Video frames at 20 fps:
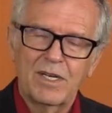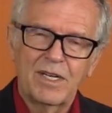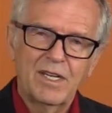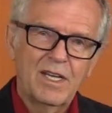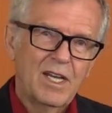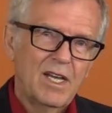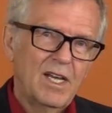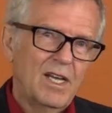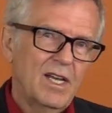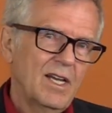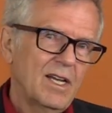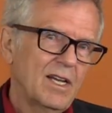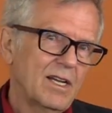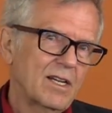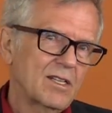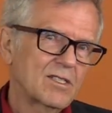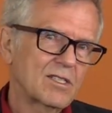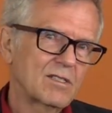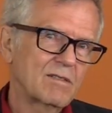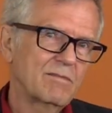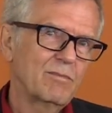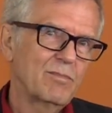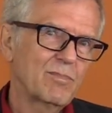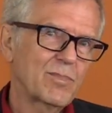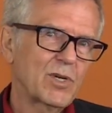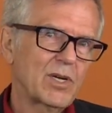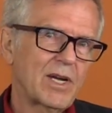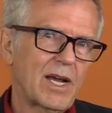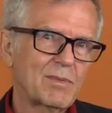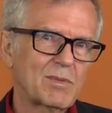And it's
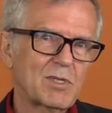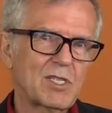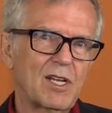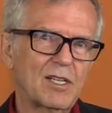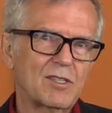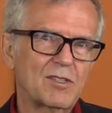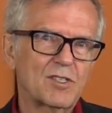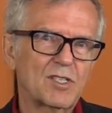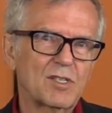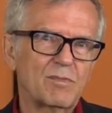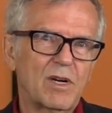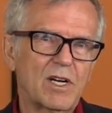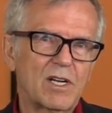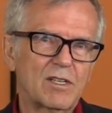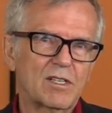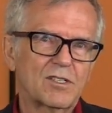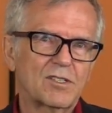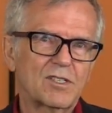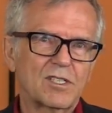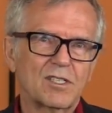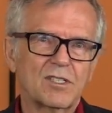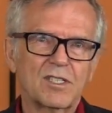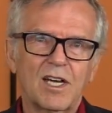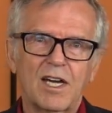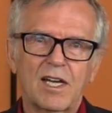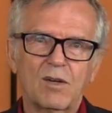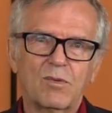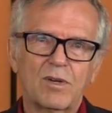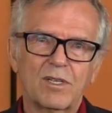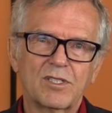perhaps not the smartest to
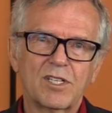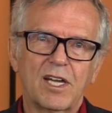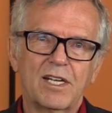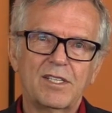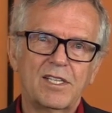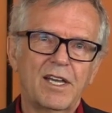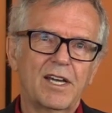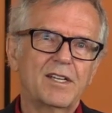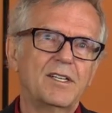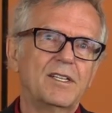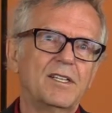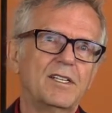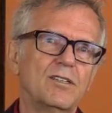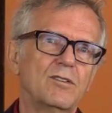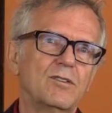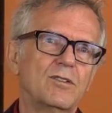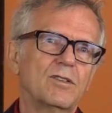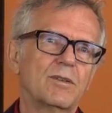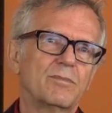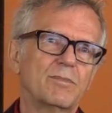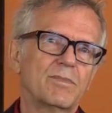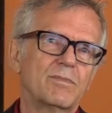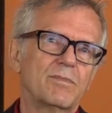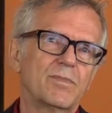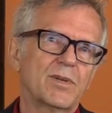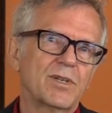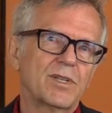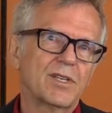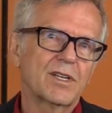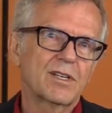tie one's identity to a
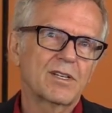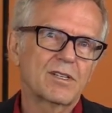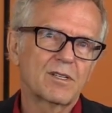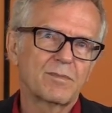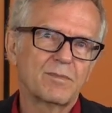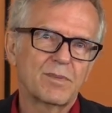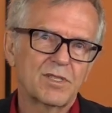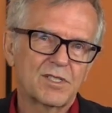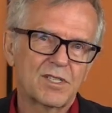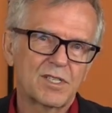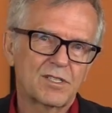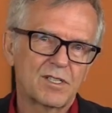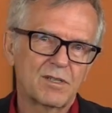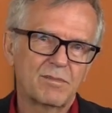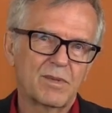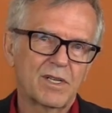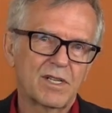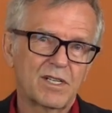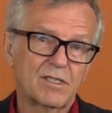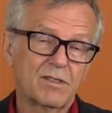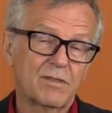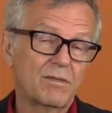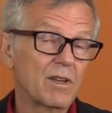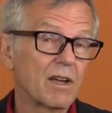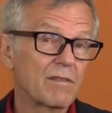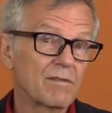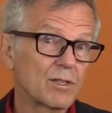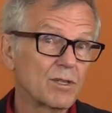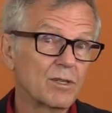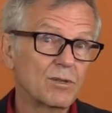particular position, because if you
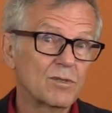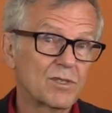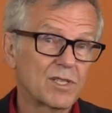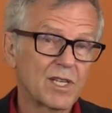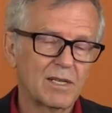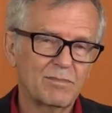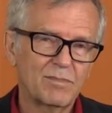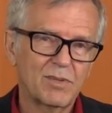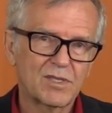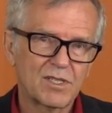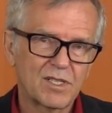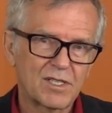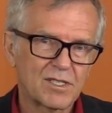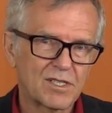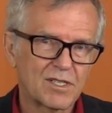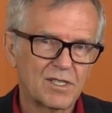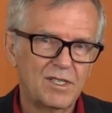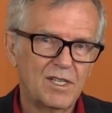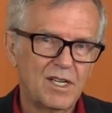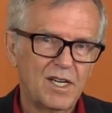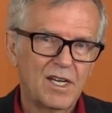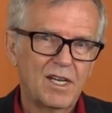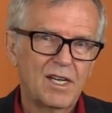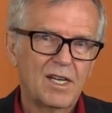ever lose that position,